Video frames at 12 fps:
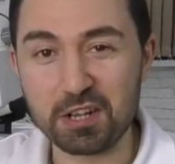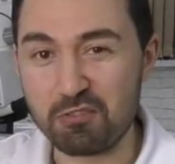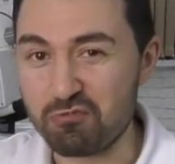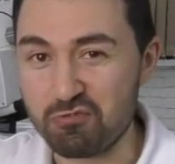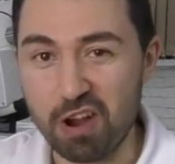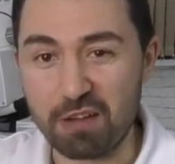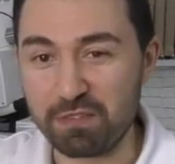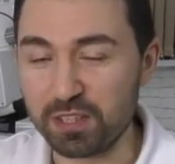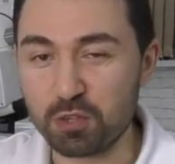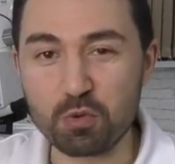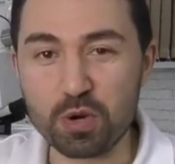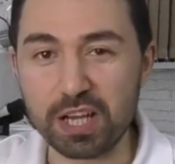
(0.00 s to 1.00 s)
rough
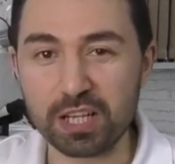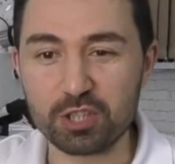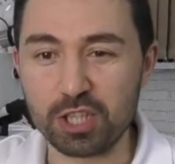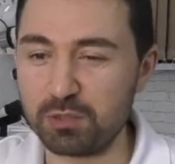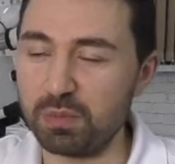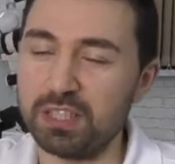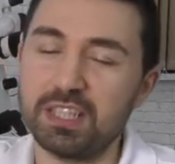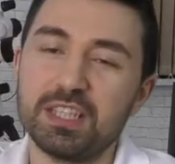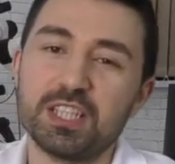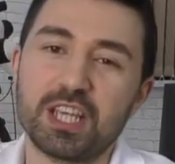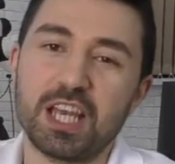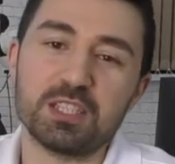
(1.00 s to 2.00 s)
and quick adjustment. In
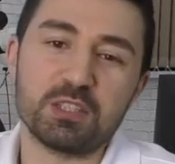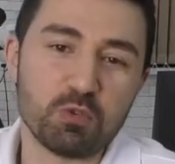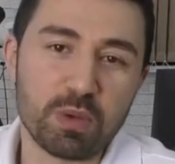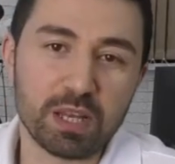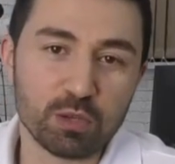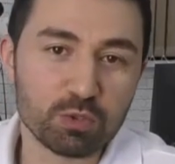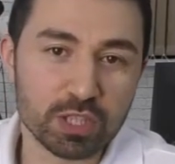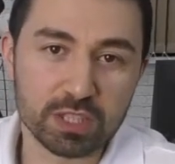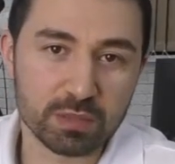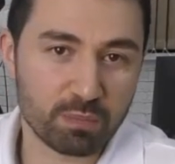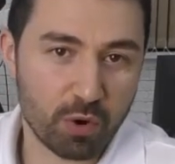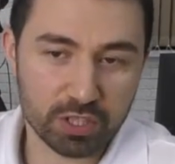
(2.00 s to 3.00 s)
this case, you may lose it
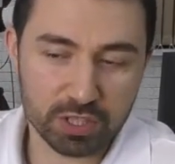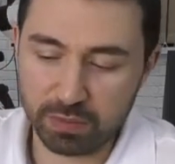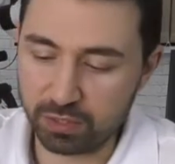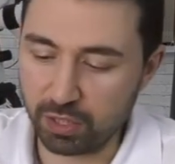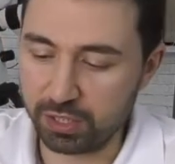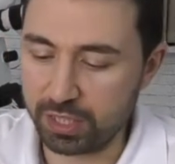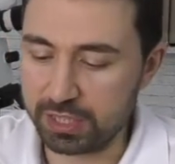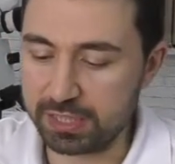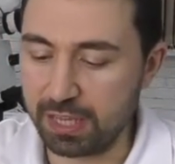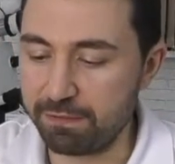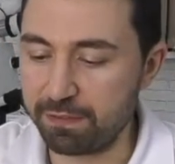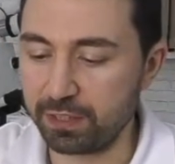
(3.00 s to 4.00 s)
the proximal contacts,
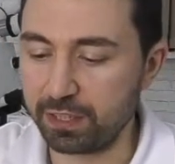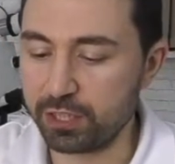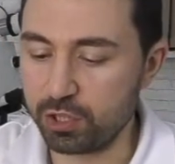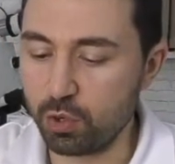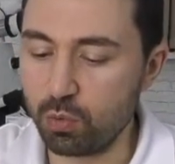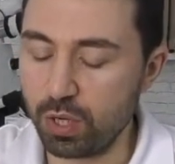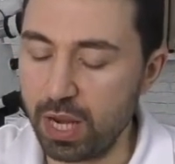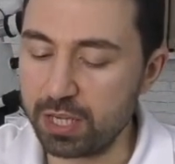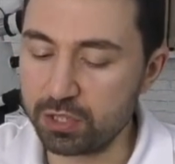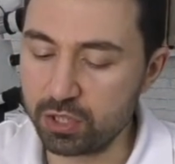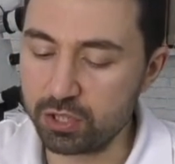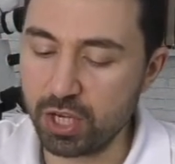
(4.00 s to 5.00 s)
definitely. So what I
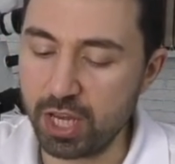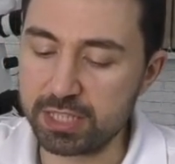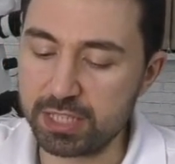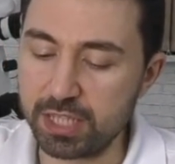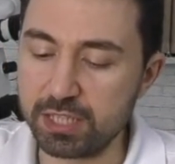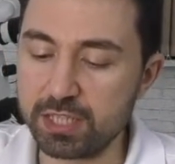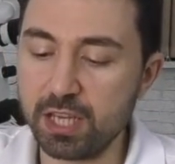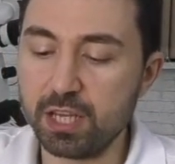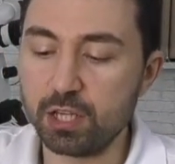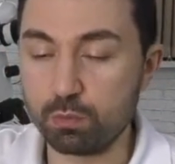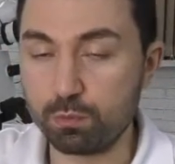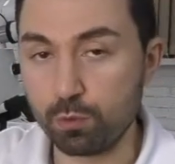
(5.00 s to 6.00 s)
suggest is
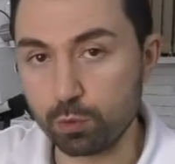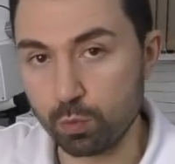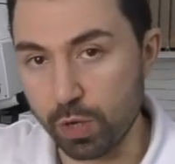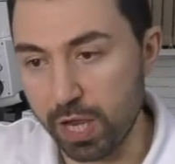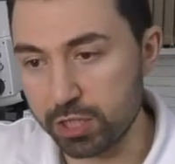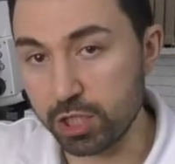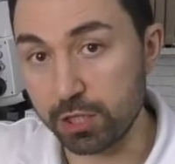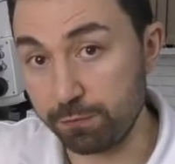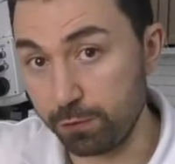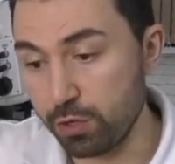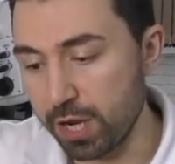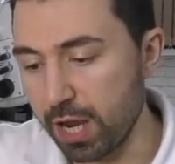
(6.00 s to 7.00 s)
to put wedge. If
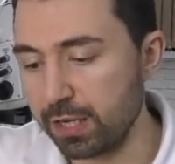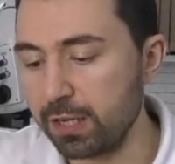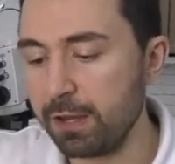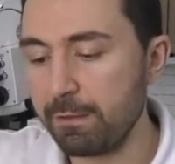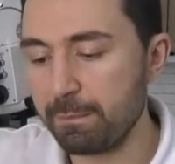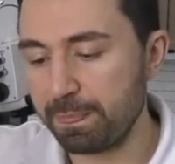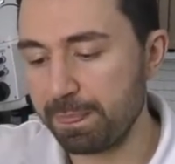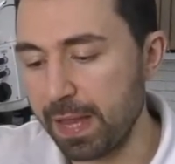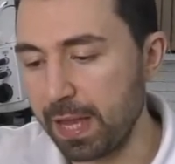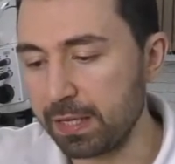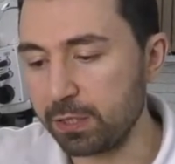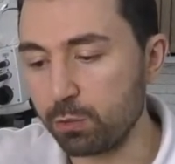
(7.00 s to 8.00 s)
you can,
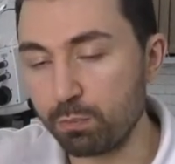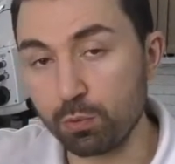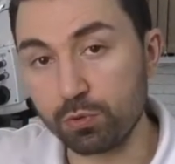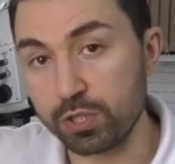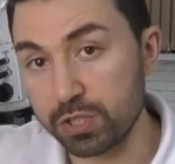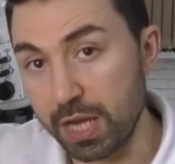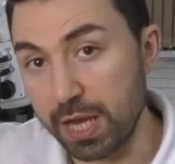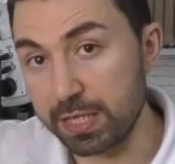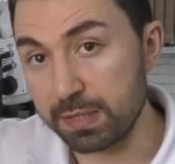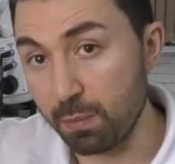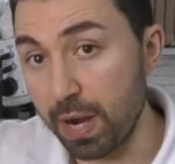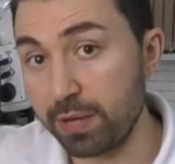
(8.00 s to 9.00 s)
then you put this
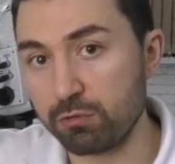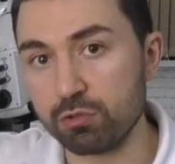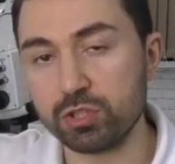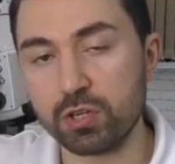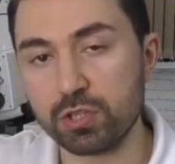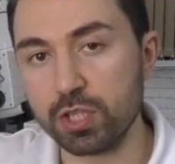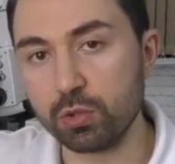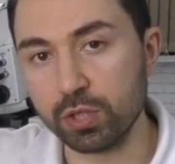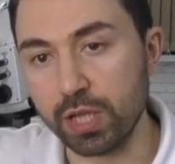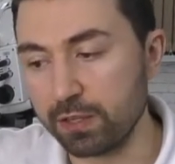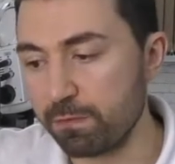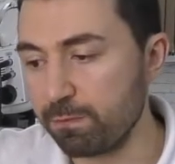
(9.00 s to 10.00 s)
8 microns
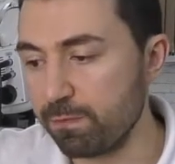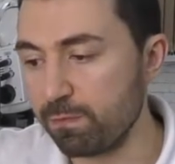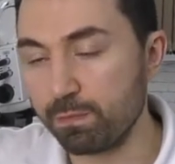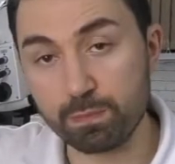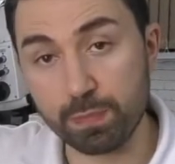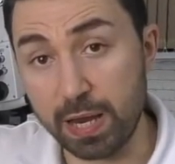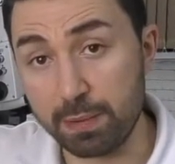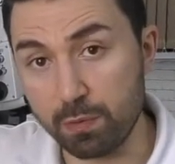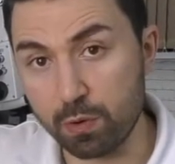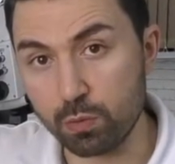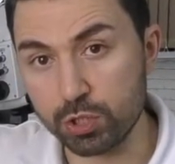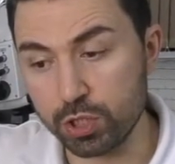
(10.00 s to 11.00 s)
articulator
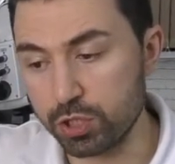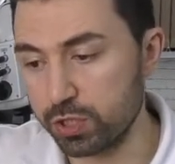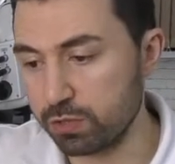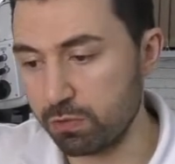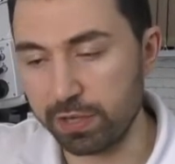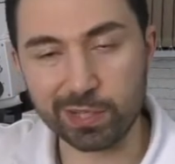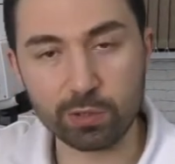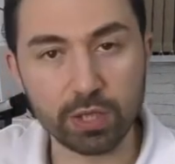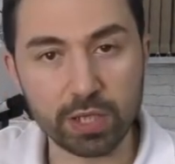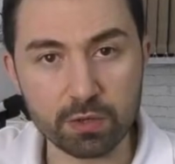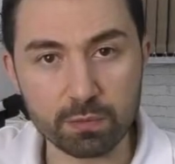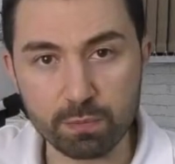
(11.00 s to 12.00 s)
paper, which is
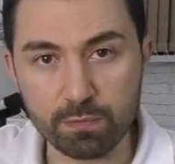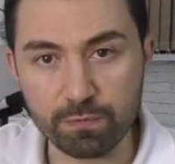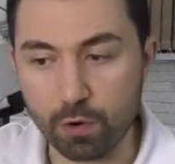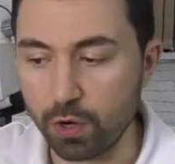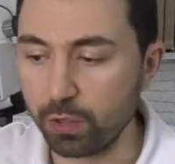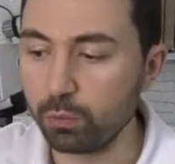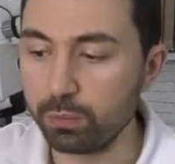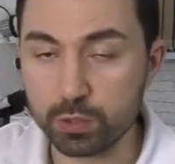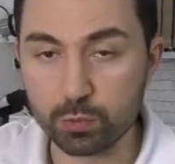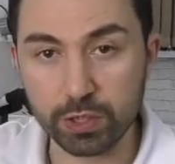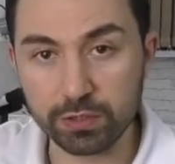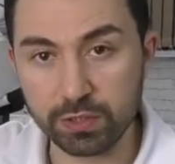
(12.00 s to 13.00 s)
articulator foil
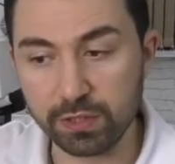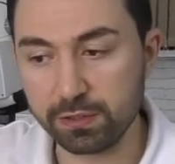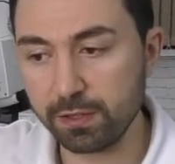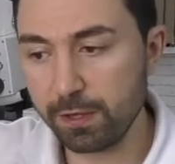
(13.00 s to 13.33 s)
between teeth.